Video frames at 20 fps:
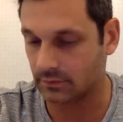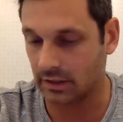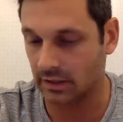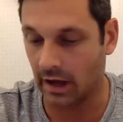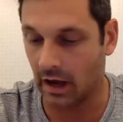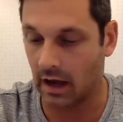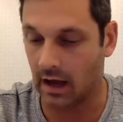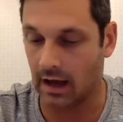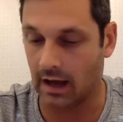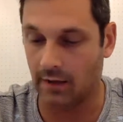
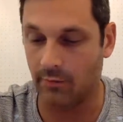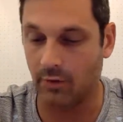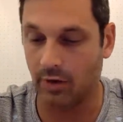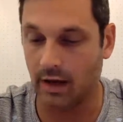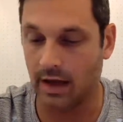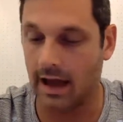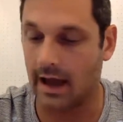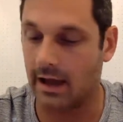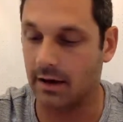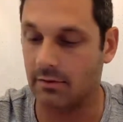Yeah, I
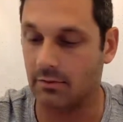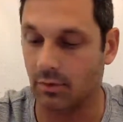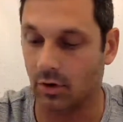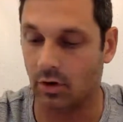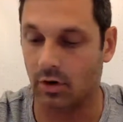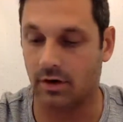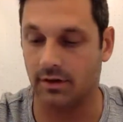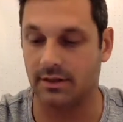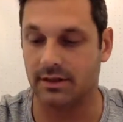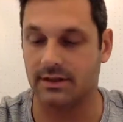will add
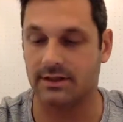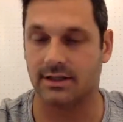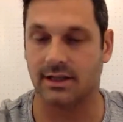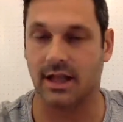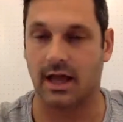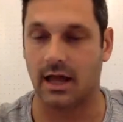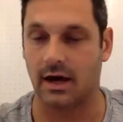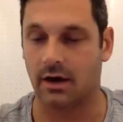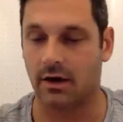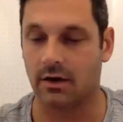more on this
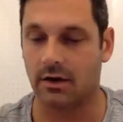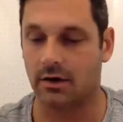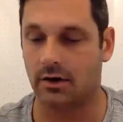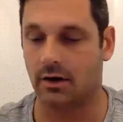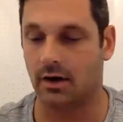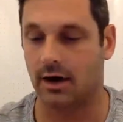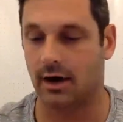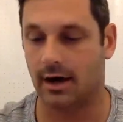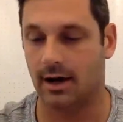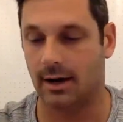
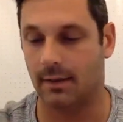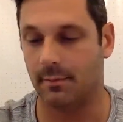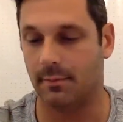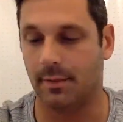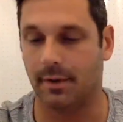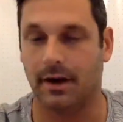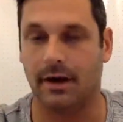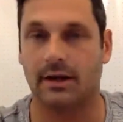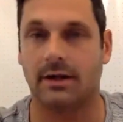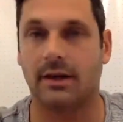later,
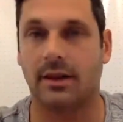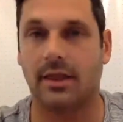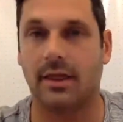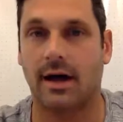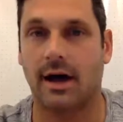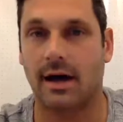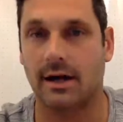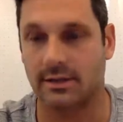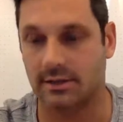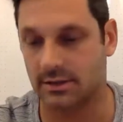but
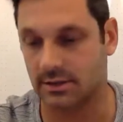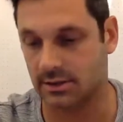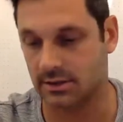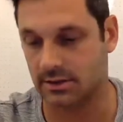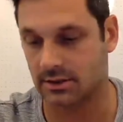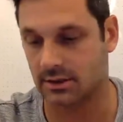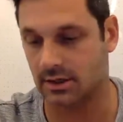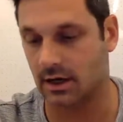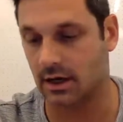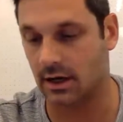
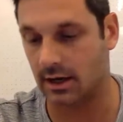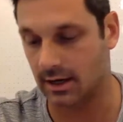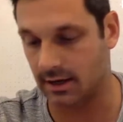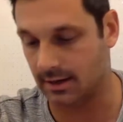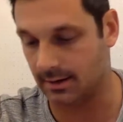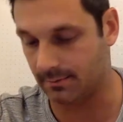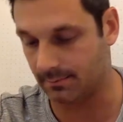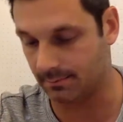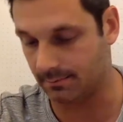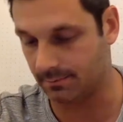that's
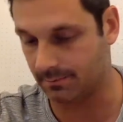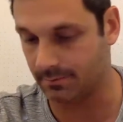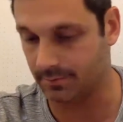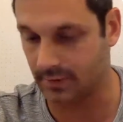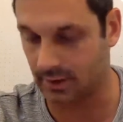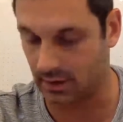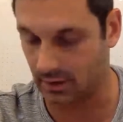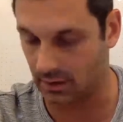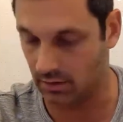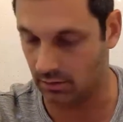
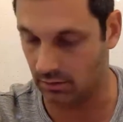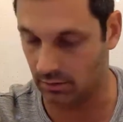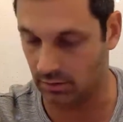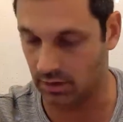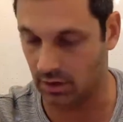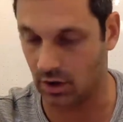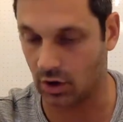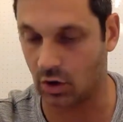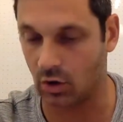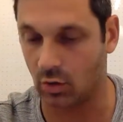you know,
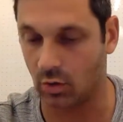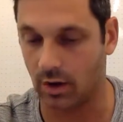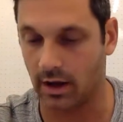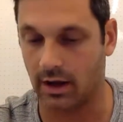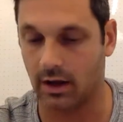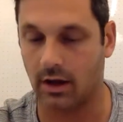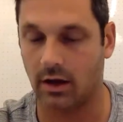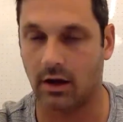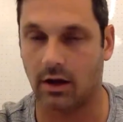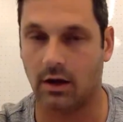the
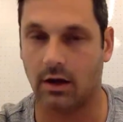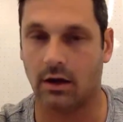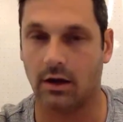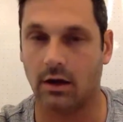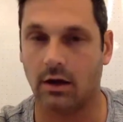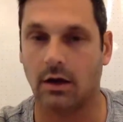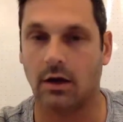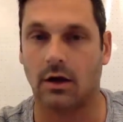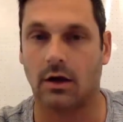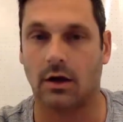quick
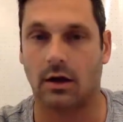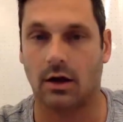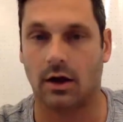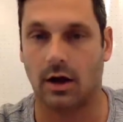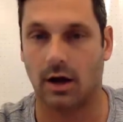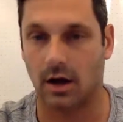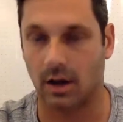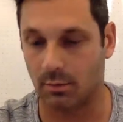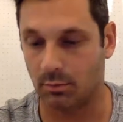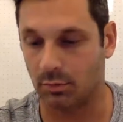
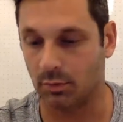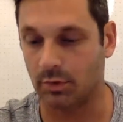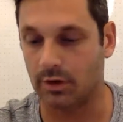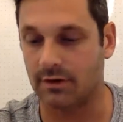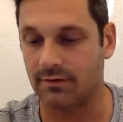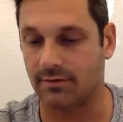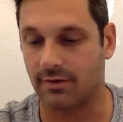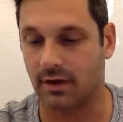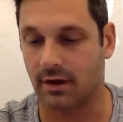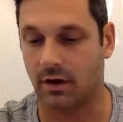
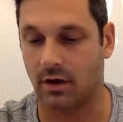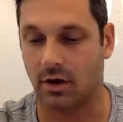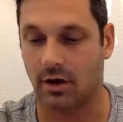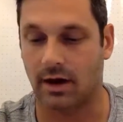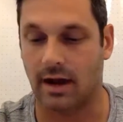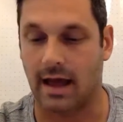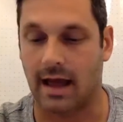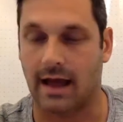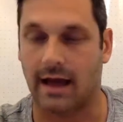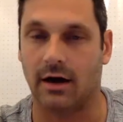briefing
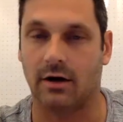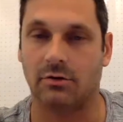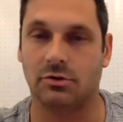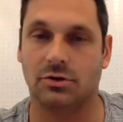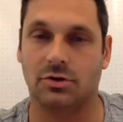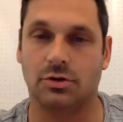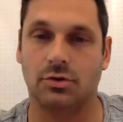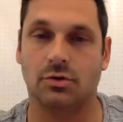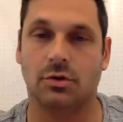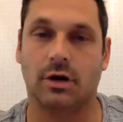on how
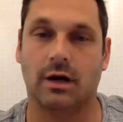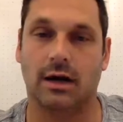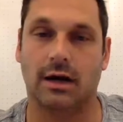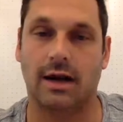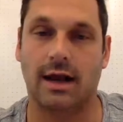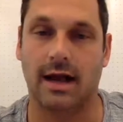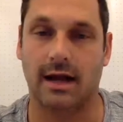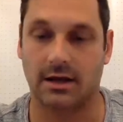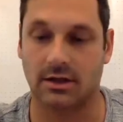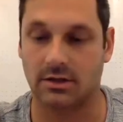to
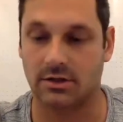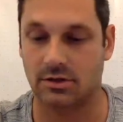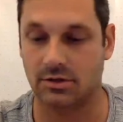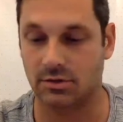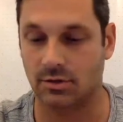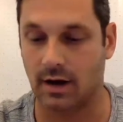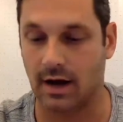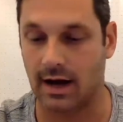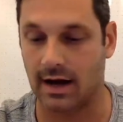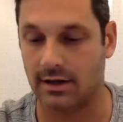connect
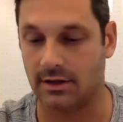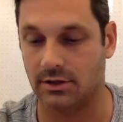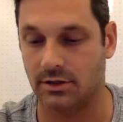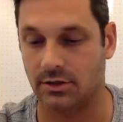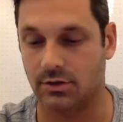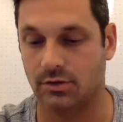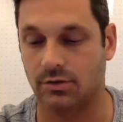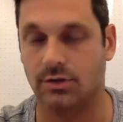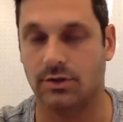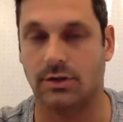to
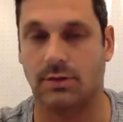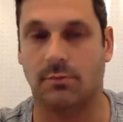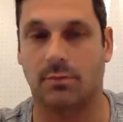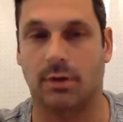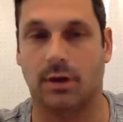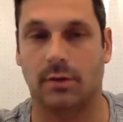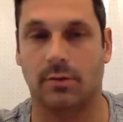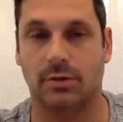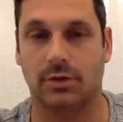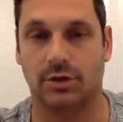iTunes and
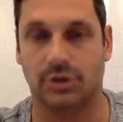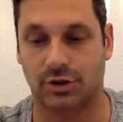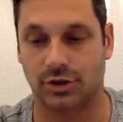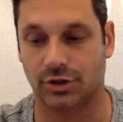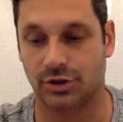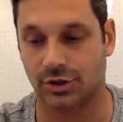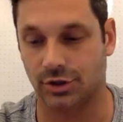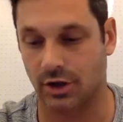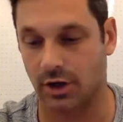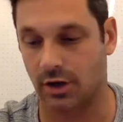publish your
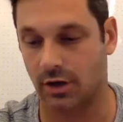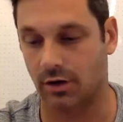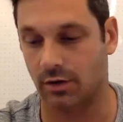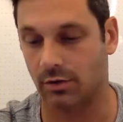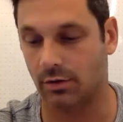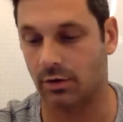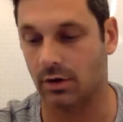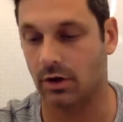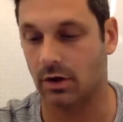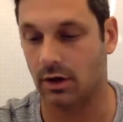
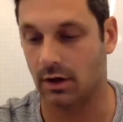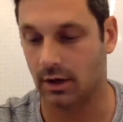show